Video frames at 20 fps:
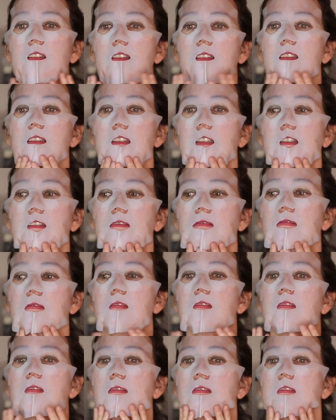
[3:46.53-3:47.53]
So,
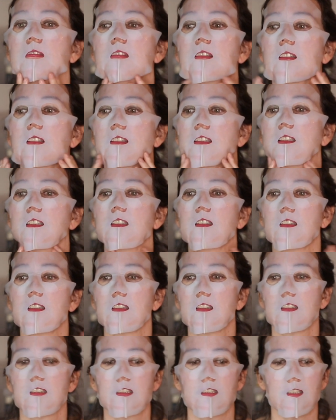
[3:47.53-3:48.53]

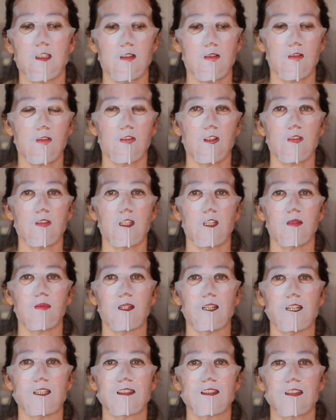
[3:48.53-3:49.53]
see you in 15
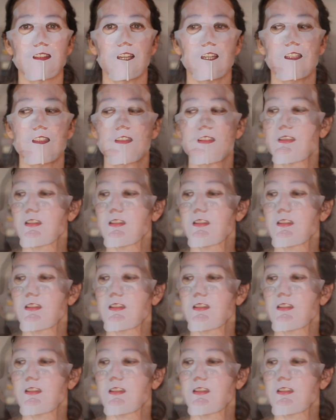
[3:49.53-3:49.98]
minutes, okay?